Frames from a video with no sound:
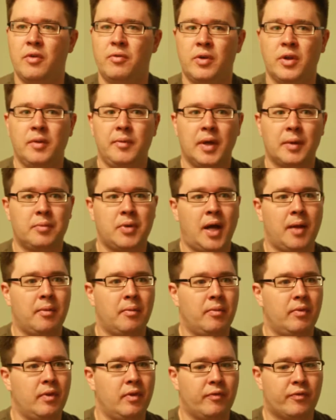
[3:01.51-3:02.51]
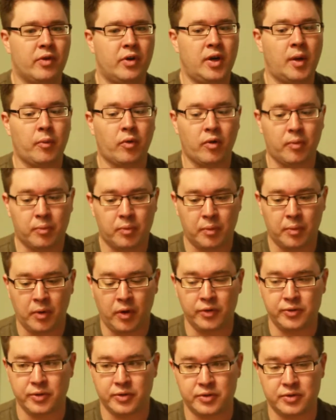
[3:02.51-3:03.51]
really big problem for a number of
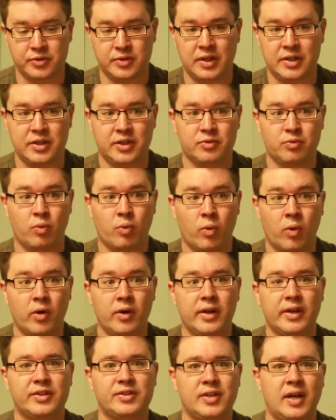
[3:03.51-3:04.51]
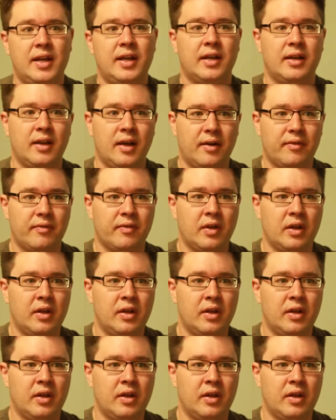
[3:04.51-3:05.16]
proposals, is that just weren't exciting enough,